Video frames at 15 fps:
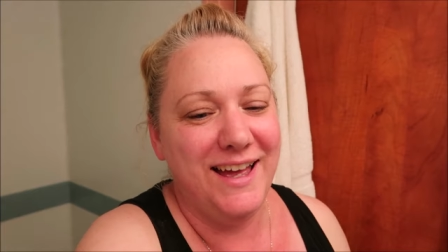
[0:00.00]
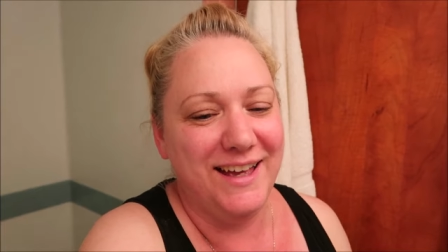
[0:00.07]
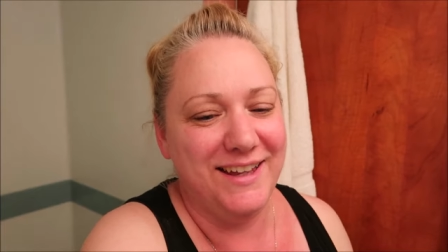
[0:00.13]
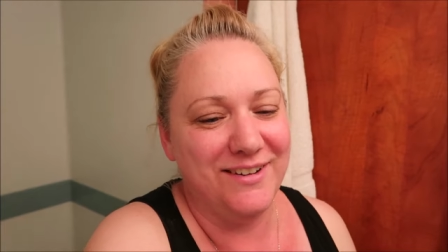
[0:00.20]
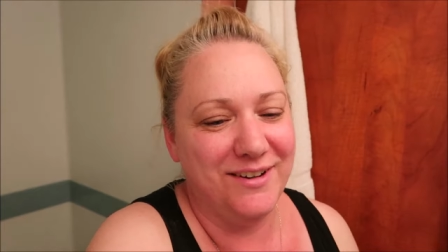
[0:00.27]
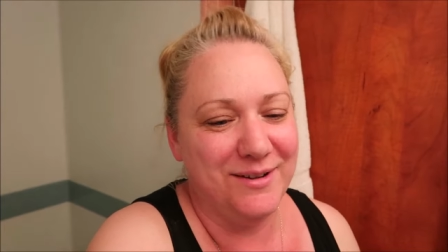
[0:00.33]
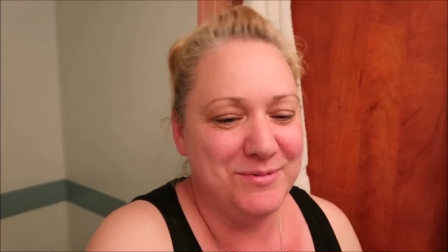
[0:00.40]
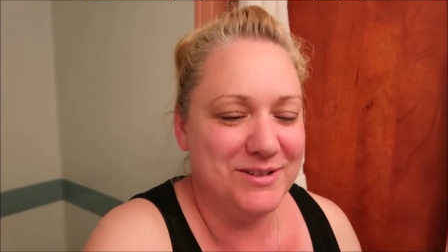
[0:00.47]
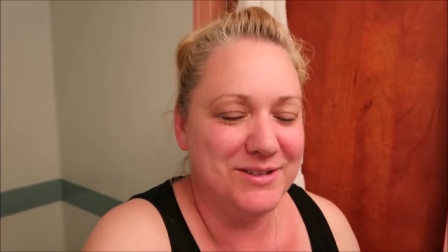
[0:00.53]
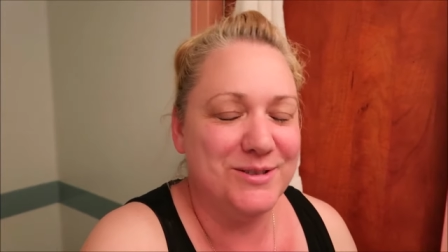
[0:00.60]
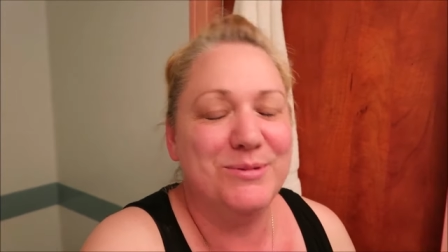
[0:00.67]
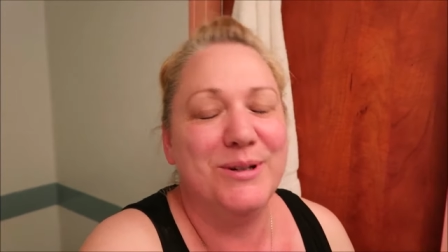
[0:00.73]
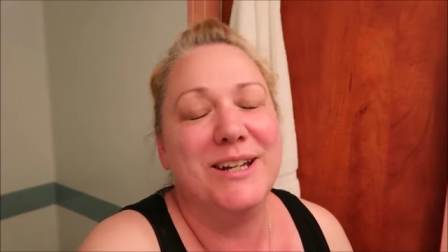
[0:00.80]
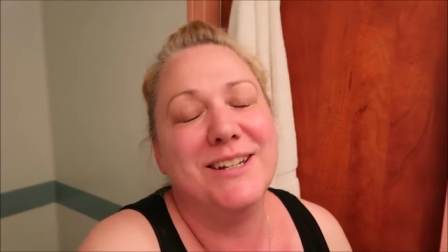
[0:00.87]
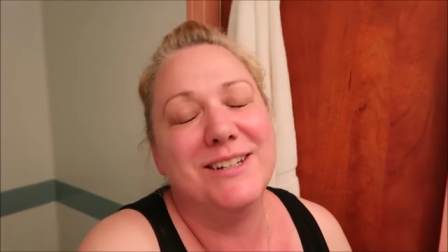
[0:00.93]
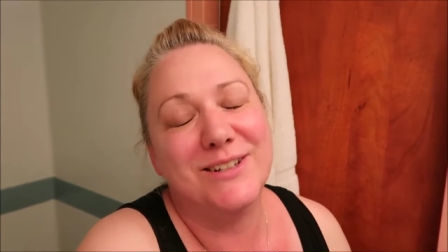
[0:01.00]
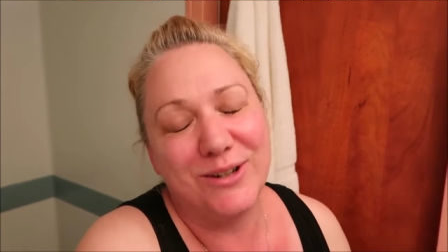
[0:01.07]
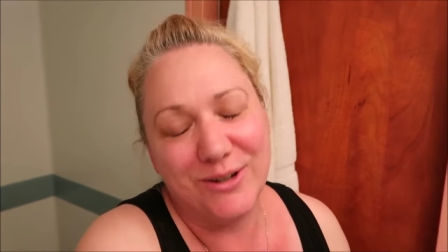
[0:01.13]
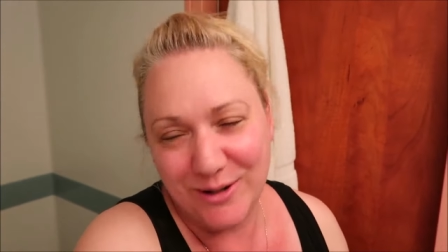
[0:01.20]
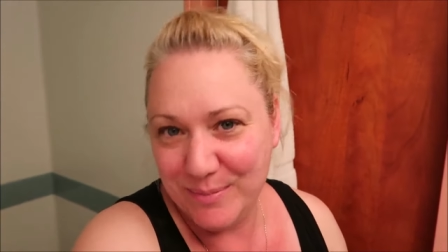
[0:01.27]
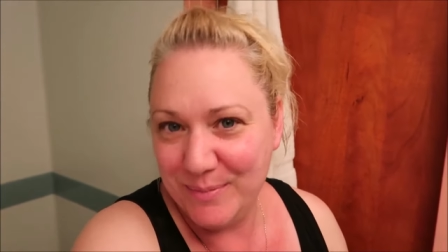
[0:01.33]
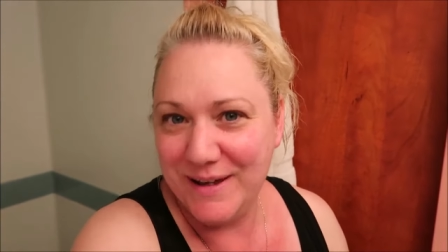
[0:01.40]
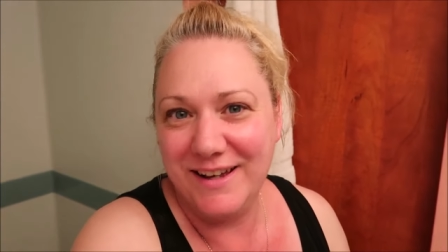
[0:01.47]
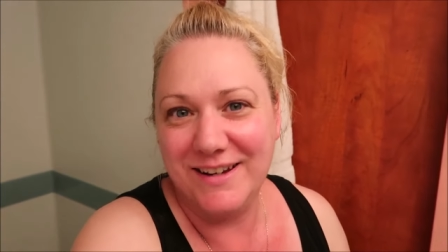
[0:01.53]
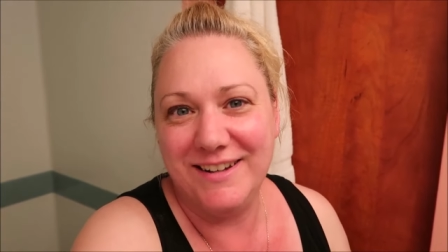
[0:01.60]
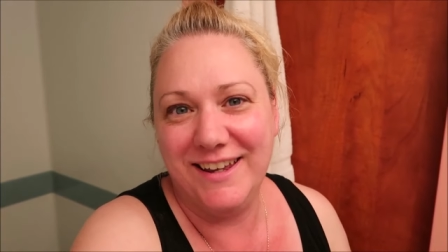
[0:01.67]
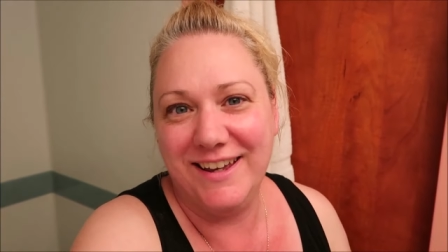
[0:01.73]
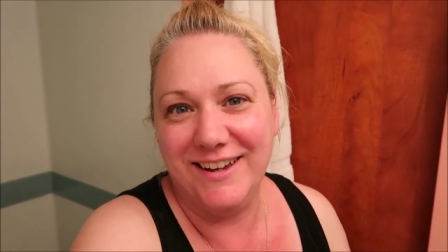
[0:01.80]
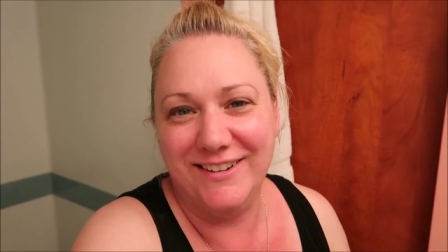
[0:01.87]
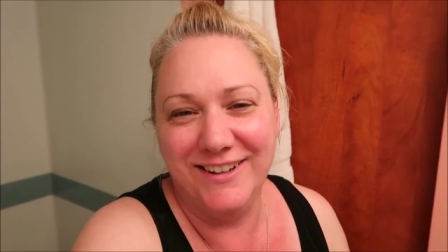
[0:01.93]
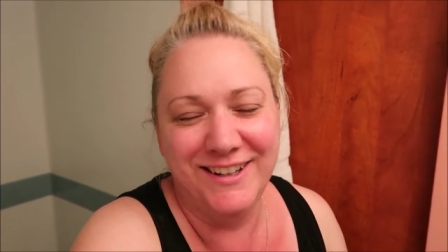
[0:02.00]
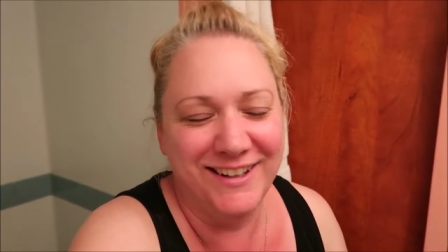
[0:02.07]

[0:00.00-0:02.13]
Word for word: And I'm just ready to go to bed now.